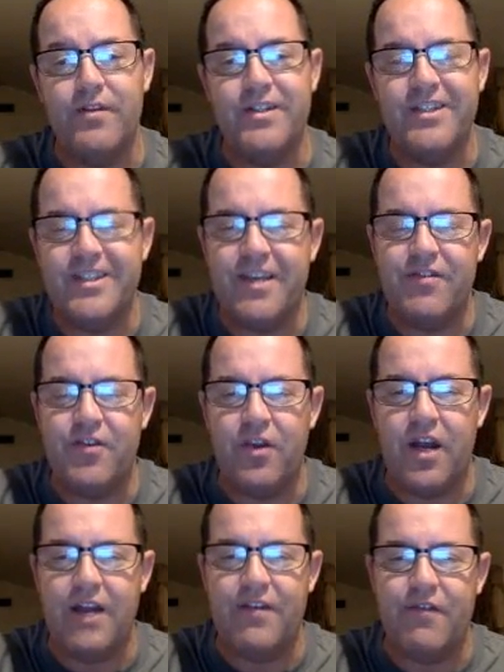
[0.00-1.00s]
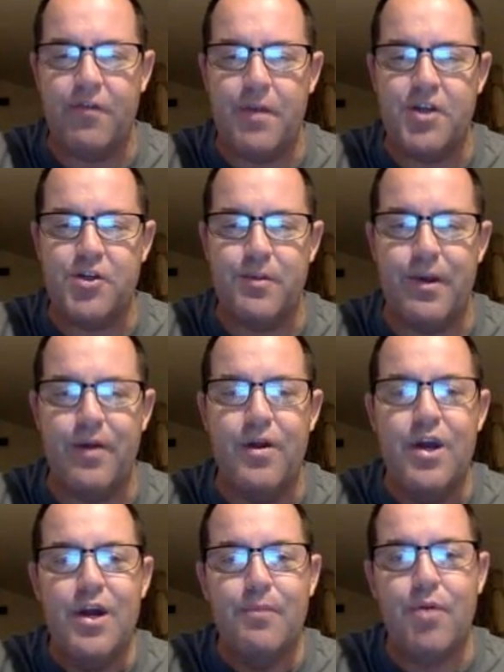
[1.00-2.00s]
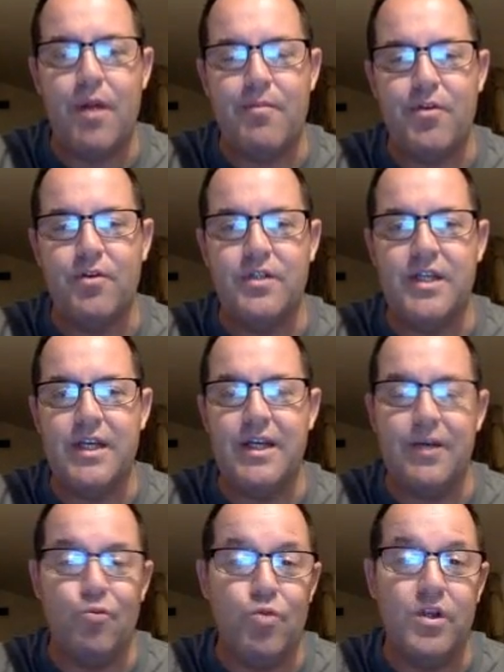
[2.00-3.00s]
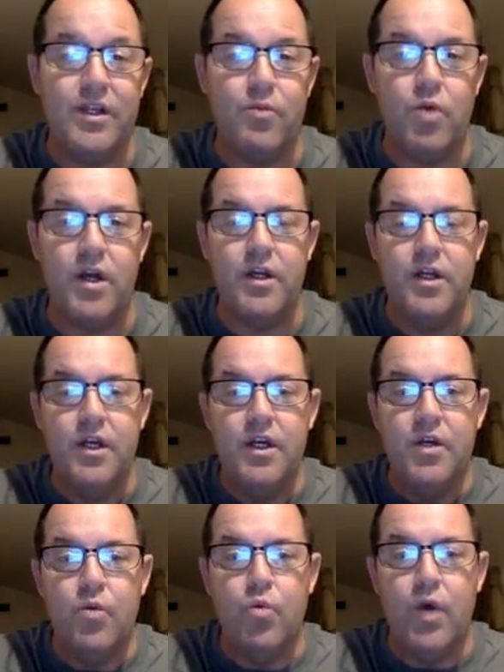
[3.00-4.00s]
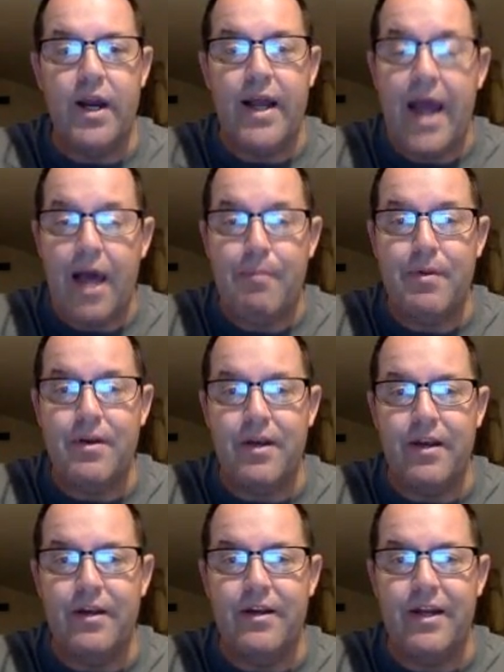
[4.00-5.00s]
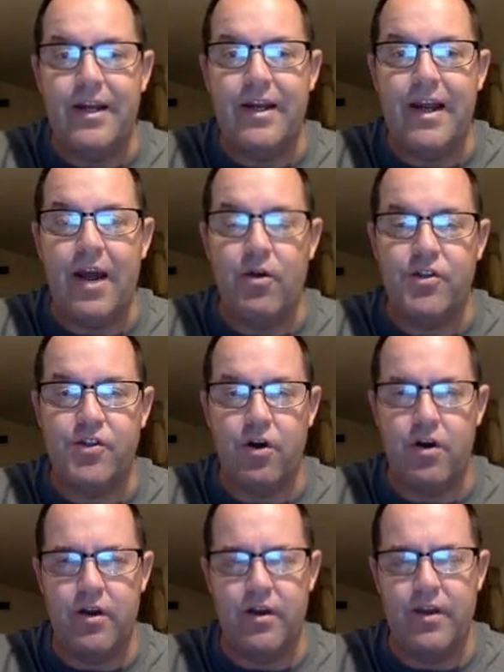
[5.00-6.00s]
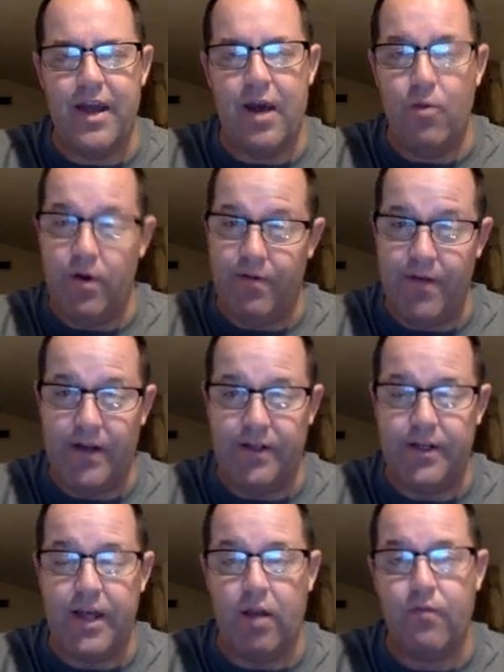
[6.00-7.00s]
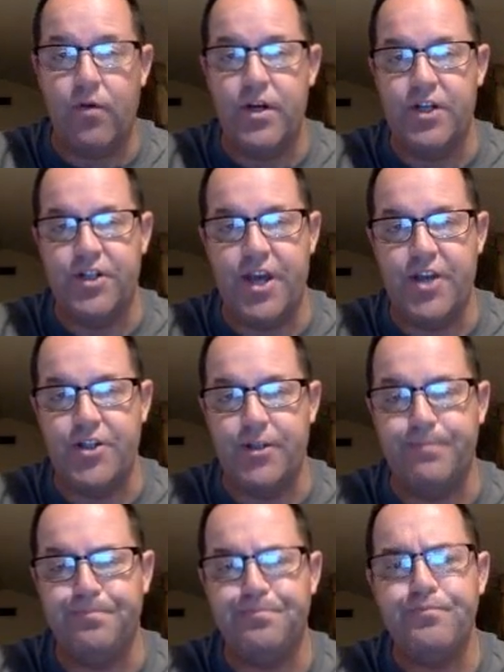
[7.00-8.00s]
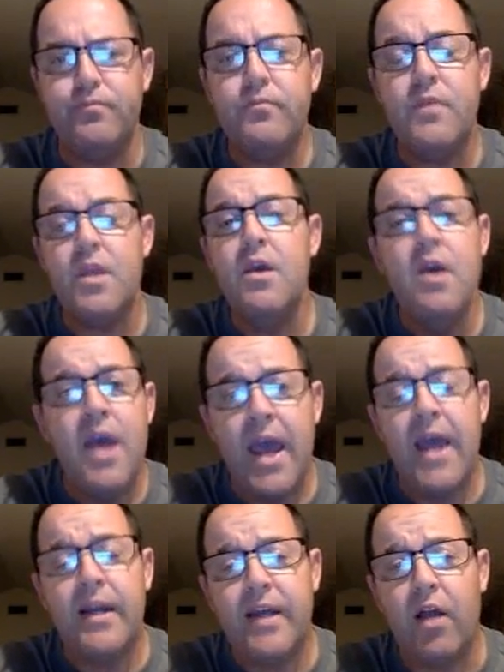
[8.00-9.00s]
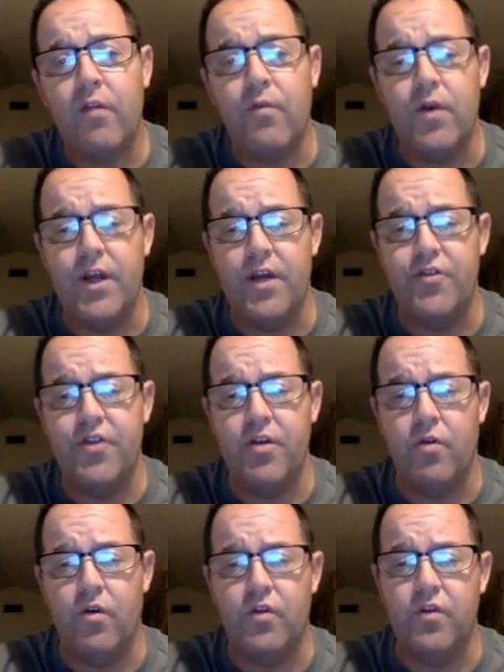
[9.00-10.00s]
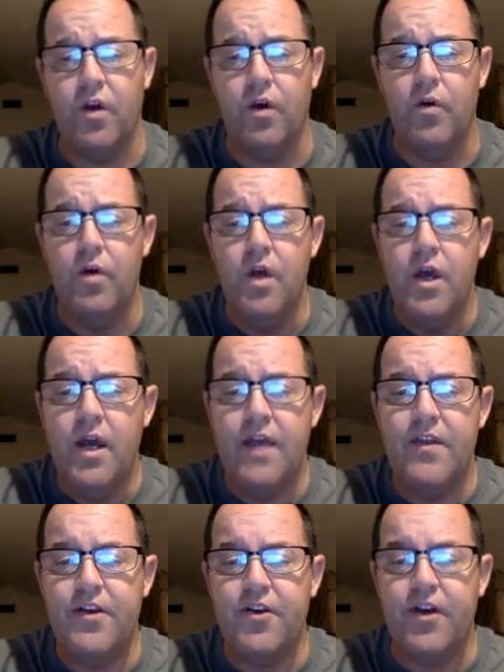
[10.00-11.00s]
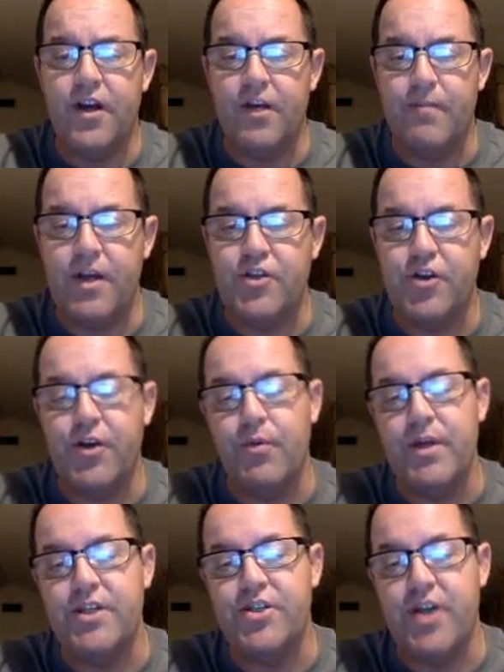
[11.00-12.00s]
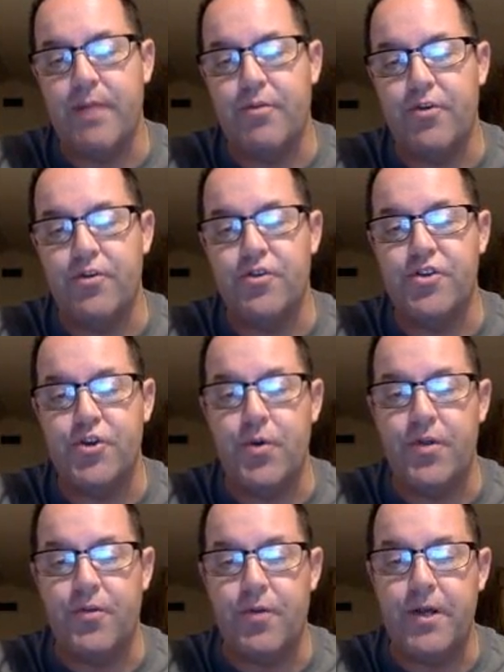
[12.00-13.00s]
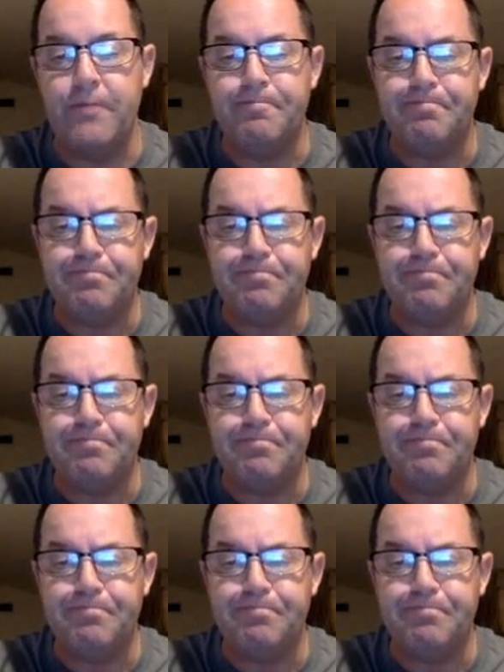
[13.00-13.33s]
It just gives you a lot of information about Prop 13 and really what happened and how it started and how it affected California education and California in general. So, and then you're going to make sure you read chapters 2 and 3.